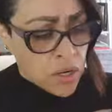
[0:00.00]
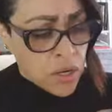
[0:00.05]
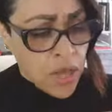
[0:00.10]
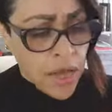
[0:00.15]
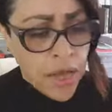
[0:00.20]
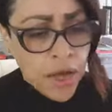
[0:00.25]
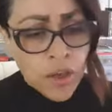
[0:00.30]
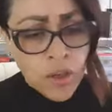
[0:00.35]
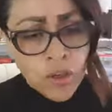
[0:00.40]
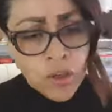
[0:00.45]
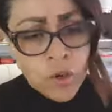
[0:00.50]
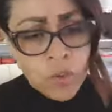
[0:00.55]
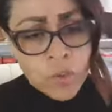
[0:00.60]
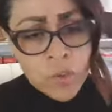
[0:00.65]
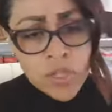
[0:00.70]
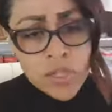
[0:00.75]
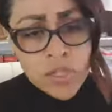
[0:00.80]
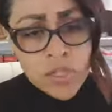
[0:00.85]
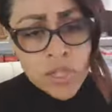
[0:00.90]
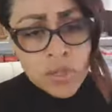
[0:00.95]
how your
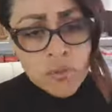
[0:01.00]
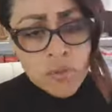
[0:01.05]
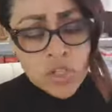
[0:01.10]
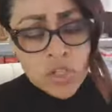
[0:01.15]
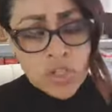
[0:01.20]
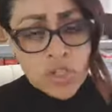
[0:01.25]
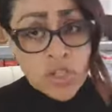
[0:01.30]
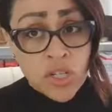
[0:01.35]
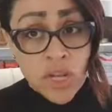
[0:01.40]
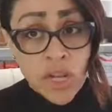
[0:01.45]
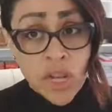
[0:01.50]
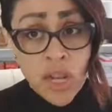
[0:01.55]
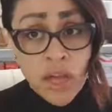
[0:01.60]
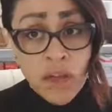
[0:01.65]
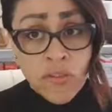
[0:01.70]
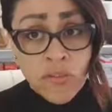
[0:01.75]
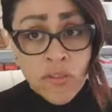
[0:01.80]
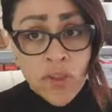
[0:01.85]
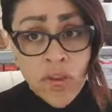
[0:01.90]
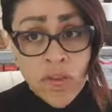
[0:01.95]
perception to
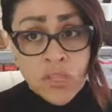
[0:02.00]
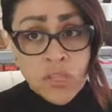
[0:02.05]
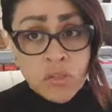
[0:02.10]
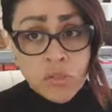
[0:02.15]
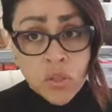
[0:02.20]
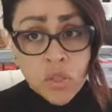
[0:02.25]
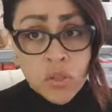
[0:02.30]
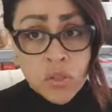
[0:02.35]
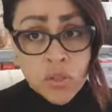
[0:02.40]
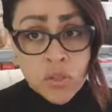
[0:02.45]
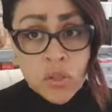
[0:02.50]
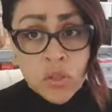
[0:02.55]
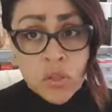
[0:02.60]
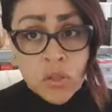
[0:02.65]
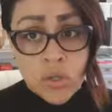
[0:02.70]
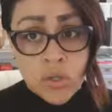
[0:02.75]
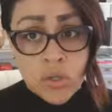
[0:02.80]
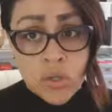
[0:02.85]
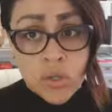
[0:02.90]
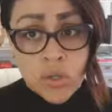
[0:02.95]
love has been
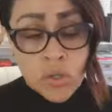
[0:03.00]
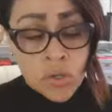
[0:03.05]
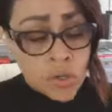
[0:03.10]
skewed.